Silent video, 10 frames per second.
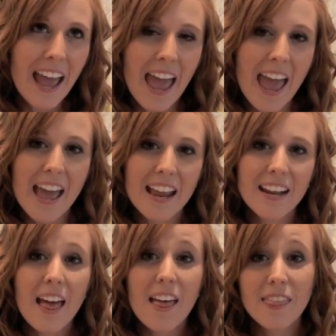
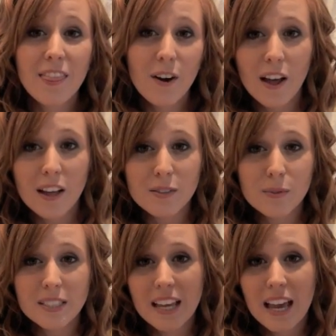and that
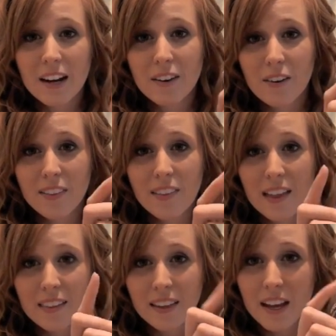was the category
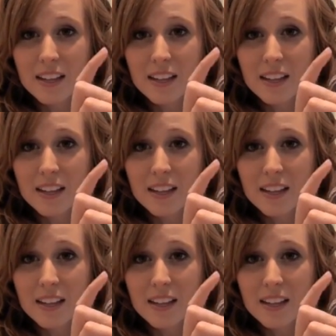that the